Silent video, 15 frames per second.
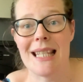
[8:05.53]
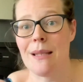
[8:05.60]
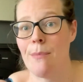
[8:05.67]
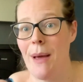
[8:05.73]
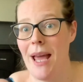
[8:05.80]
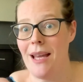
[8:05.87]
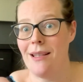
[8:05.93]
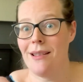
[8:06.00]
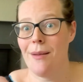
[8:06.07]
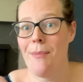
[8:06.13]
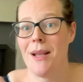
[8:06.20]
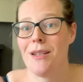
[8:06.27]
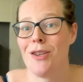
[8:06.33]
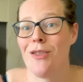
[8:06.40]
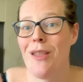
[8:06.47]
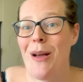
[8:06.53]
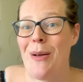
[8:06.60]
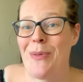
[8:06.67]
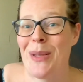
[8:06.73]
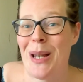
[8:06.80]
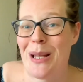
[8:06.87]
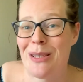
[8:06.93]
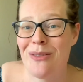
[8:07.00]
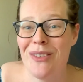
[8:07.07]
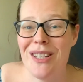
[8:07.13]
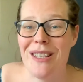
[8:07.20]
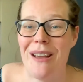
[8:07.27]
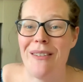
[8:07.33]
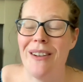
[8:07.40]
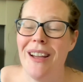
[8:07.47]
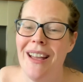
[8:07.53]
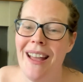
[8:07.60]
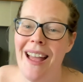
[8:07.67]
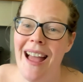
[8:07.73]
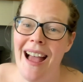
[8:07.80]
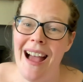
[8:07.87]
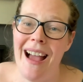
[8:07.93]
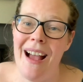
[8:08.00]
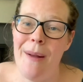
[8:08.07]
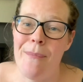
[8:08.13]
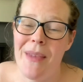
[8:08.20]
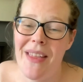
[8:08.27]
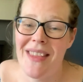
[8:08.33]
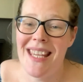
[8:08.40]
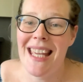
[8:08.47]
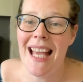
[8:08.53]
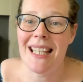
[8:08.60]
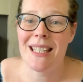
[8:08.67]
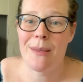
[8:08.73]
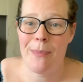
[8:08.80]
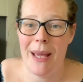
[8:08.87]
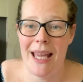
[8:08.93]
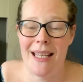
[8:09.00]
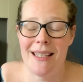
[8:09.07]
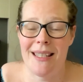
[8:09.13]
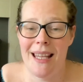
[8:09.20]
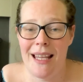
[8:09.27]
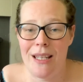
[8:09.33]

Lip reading: space. I mentioned that on the last video. And the yes space is